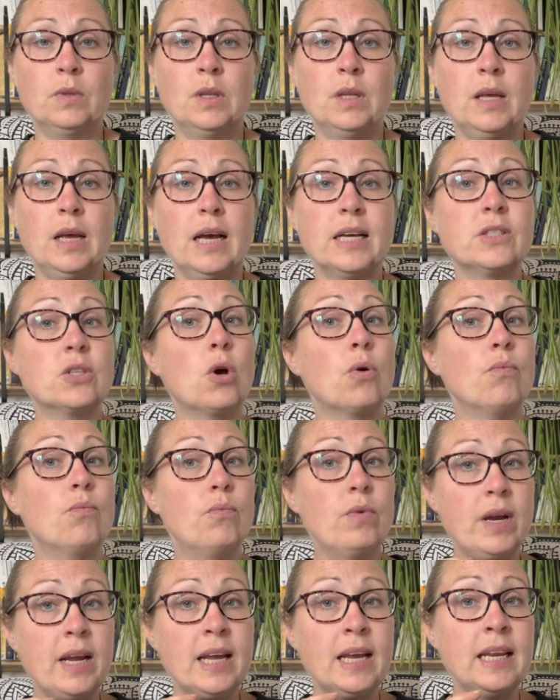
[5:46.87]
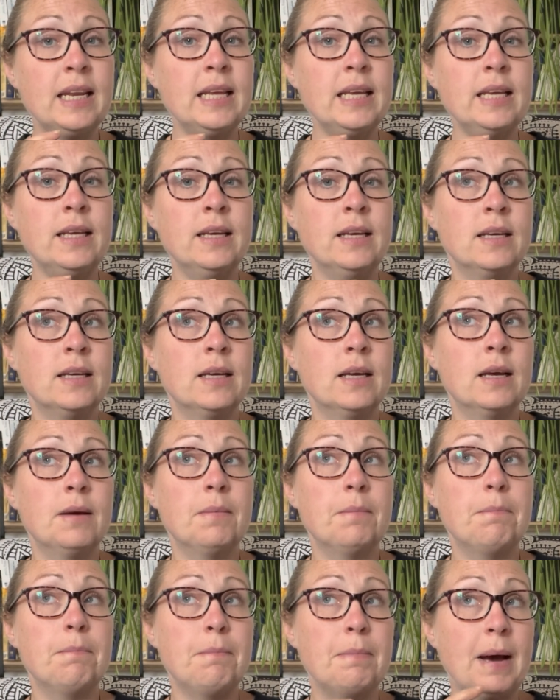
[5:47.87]
has got really
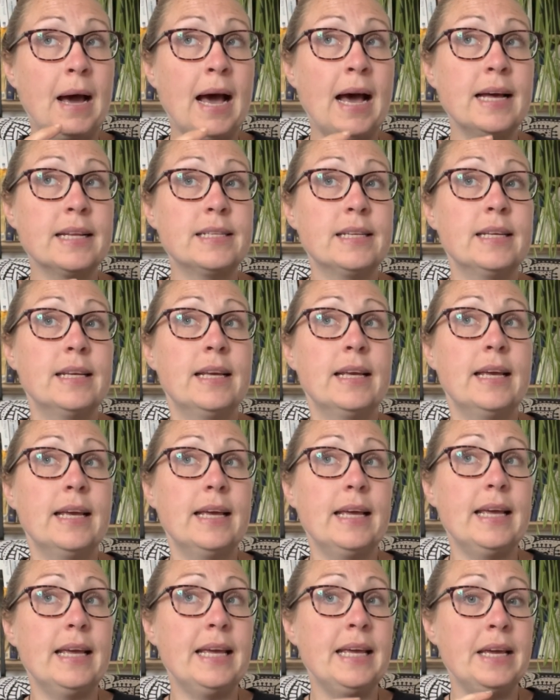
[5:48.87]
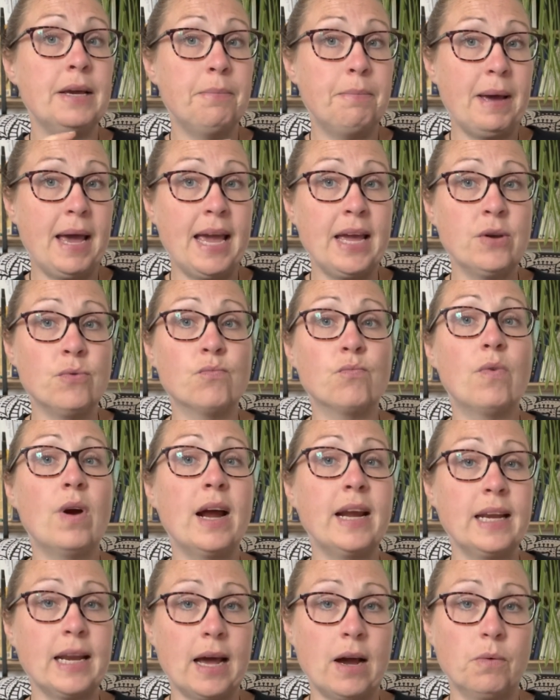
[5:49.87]
bad ear pain
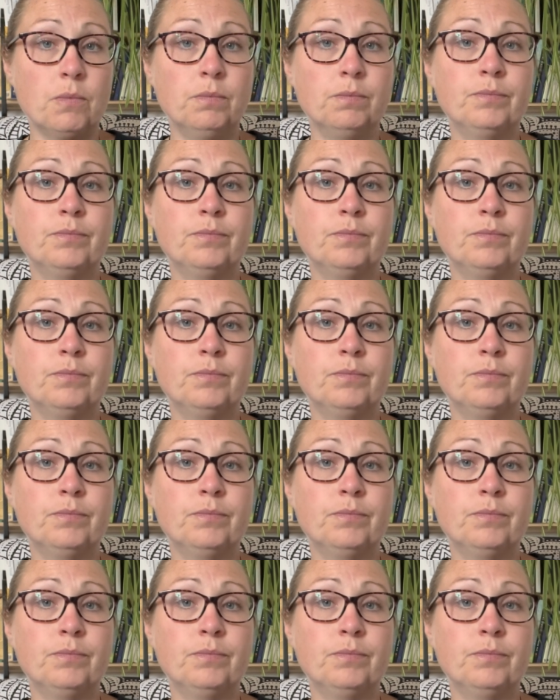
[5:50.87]
right now,